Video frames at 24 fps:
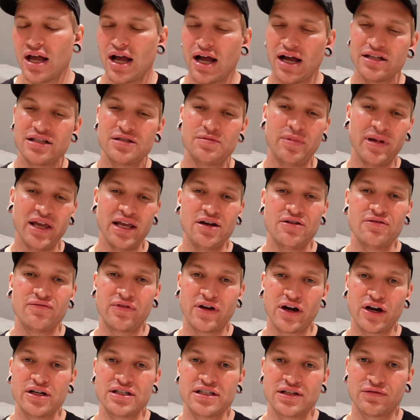it's been
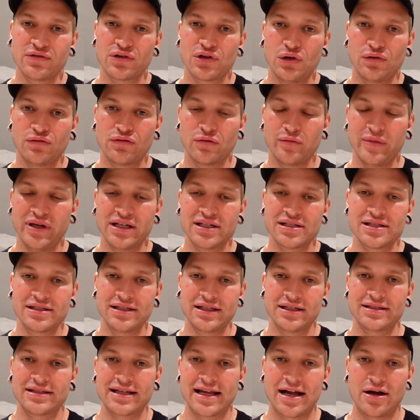very difficult for me to
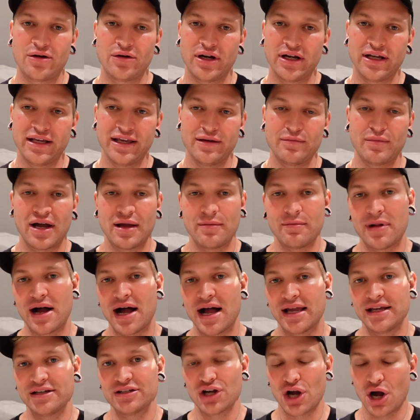sit down and get my
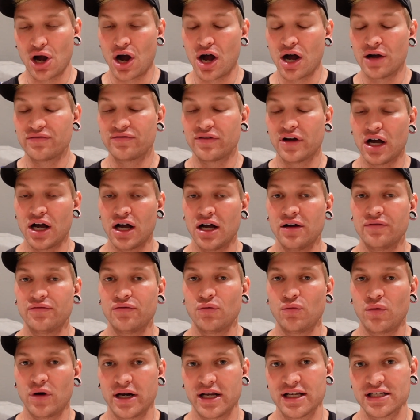mind off of
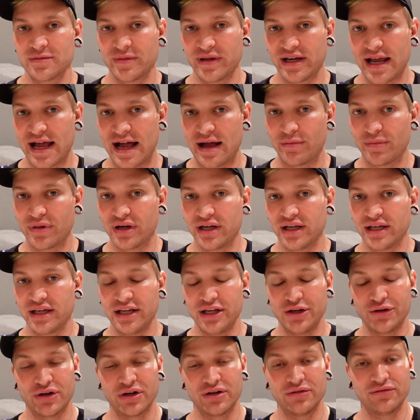what has been happening
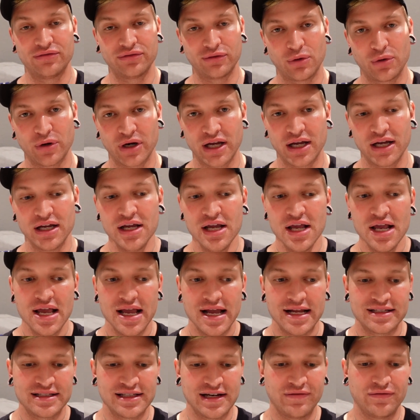here in Florida.
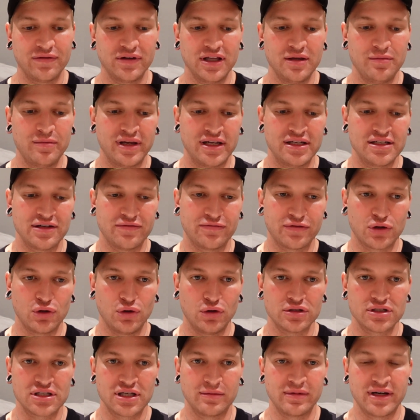It's definitely been
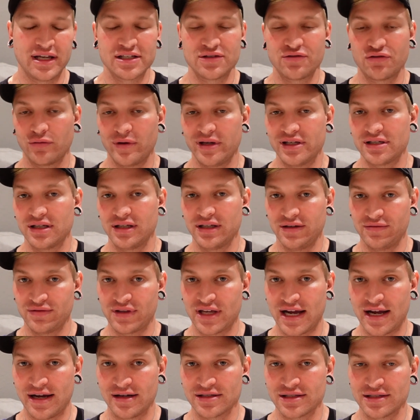difficult some days for me to leave the
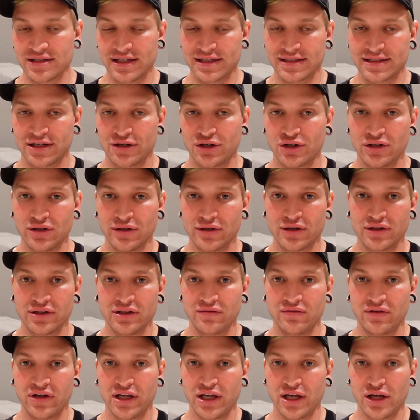house, as I said earlier in the
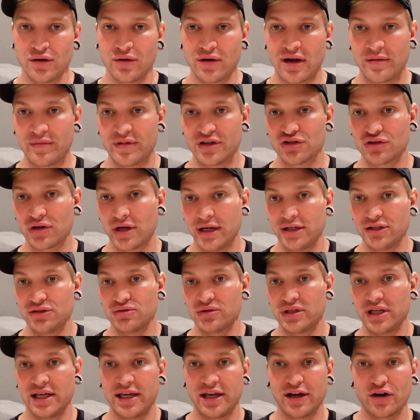video. I've been trying to
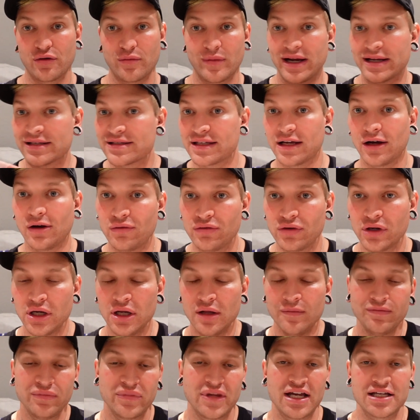take care of myself
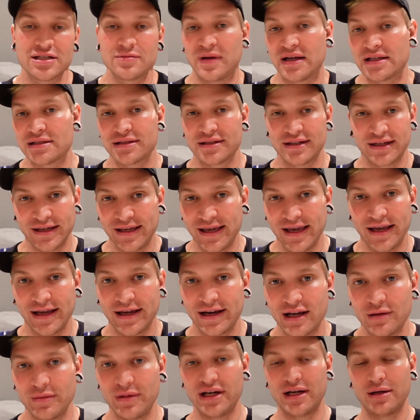as best that I
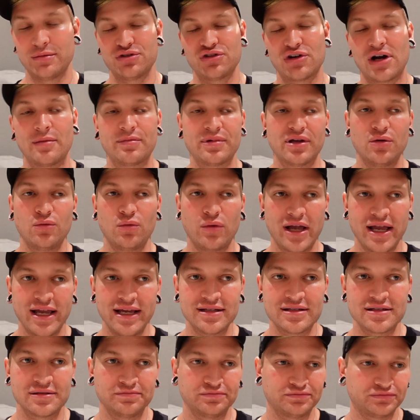can. I mean, I'm dropping
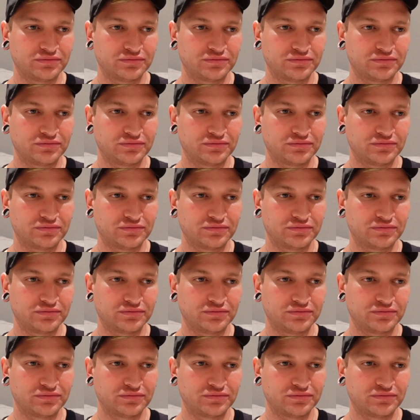weight